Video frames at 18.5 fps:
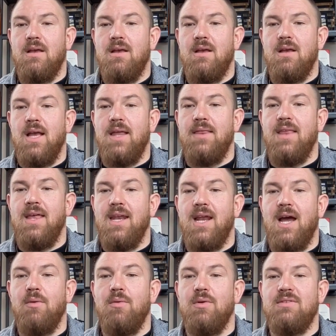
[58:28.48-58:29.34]
and then
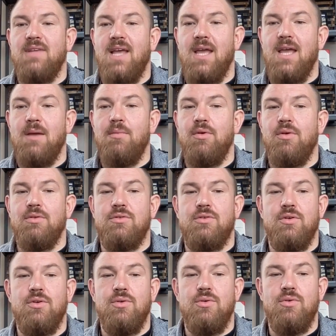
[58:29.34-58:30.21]
I was able
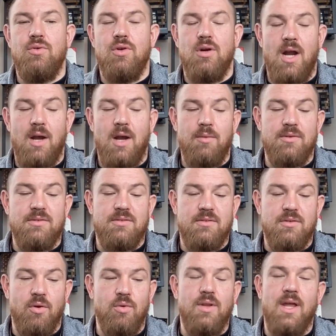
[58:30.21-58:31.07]
to, or I was
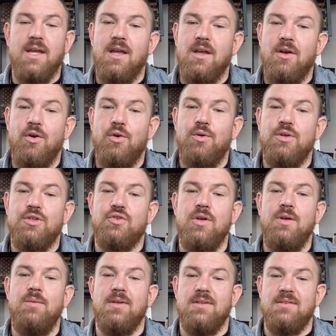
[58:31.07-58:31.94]
told I could go to a
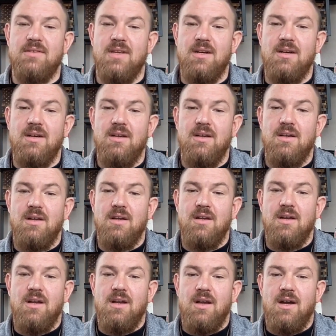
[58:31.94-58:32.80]
treatment center.
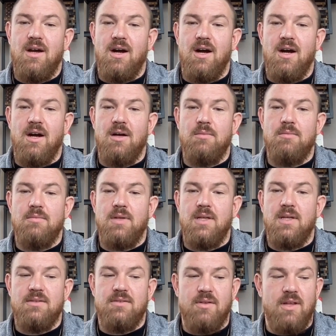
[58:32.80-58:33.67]

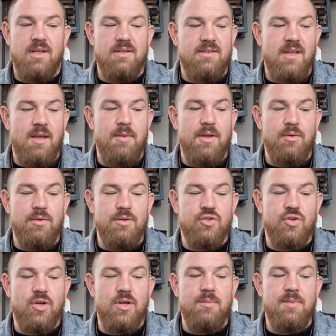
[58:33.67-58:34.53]
And so they sent me to a
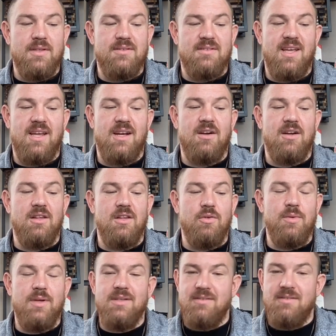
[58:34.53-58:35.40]
treatment center in
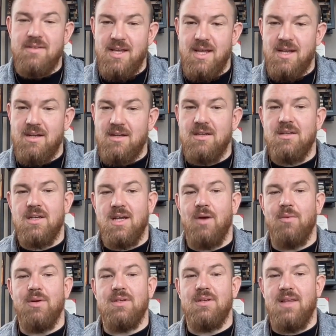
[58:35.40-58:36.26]
Louisiana.
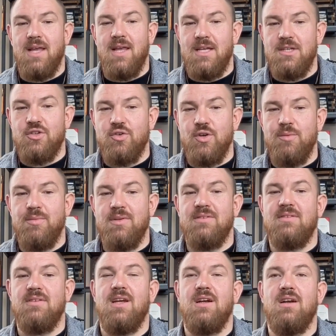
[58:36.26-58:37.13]
I went to that
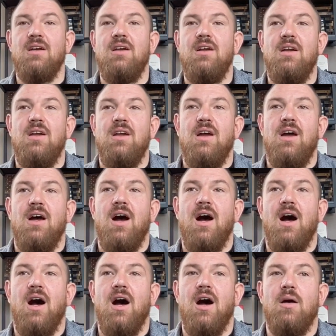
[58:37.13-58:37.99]
treatment center.
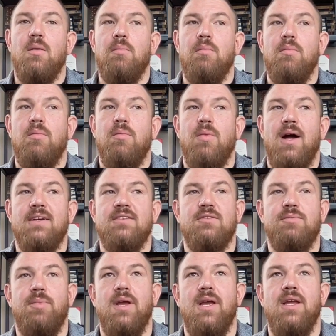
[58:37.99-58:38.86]
I
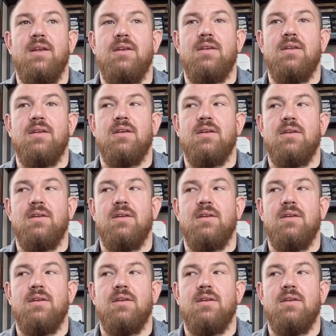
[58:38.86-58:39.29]
spent